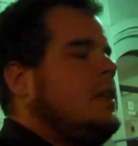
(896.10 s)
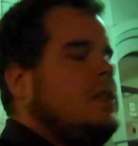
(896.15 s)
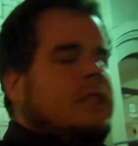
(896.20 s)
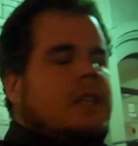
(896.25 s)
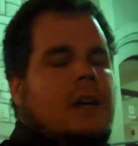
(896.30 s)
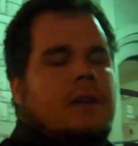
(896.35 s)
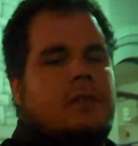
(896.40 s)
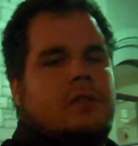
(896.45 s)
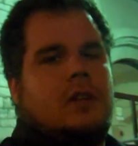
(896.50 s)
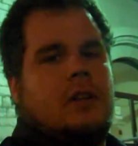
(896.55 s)
See,
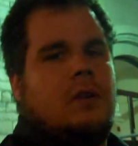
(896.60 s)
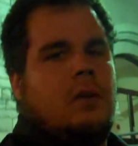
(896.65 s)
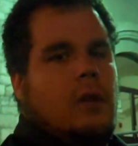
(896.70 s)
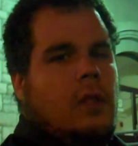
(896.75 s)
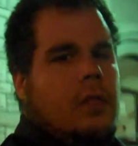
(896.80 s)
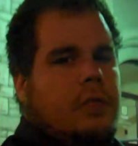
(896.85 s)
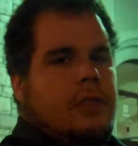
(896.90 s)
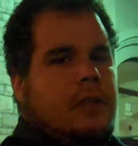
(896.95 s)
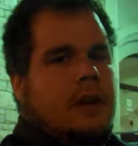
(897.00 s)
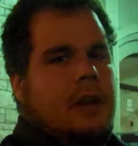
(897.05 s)
I was going to go to
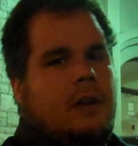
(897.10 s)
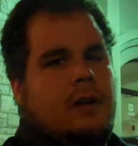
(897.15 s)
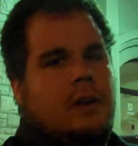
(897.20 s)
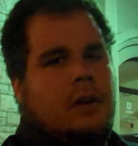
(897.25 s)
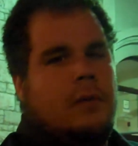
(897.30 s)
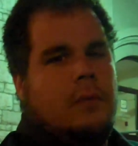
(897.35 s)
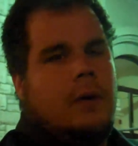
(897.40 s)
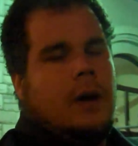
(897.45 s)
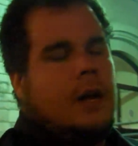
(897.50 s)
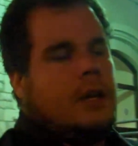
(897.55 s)
the theater
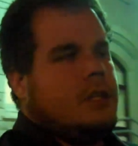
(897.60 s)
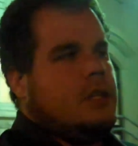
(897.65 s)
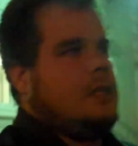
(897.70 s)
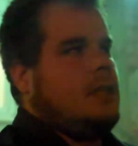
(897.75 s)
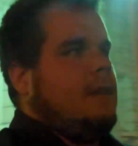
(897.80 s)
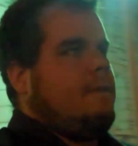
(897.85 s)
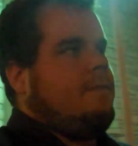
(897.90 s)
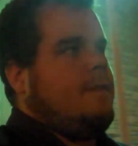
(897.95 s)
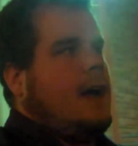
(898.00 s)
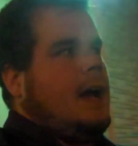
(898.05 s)
to watch it,
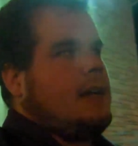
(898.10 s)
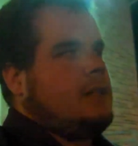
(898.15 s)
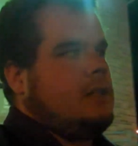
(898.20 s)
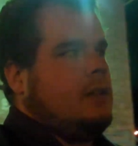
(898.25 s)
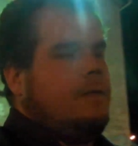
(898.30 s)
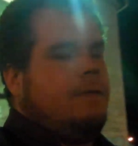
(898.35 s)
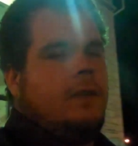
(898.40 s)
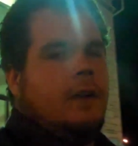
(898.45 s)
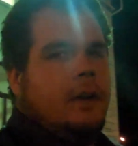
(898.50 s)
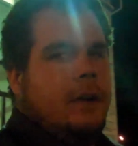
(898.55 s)
that Fast and
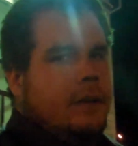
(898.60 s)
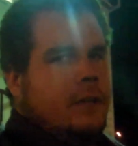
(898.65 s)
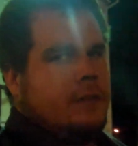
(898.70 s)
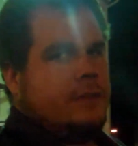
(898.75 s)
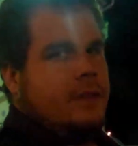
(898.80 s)
the Furious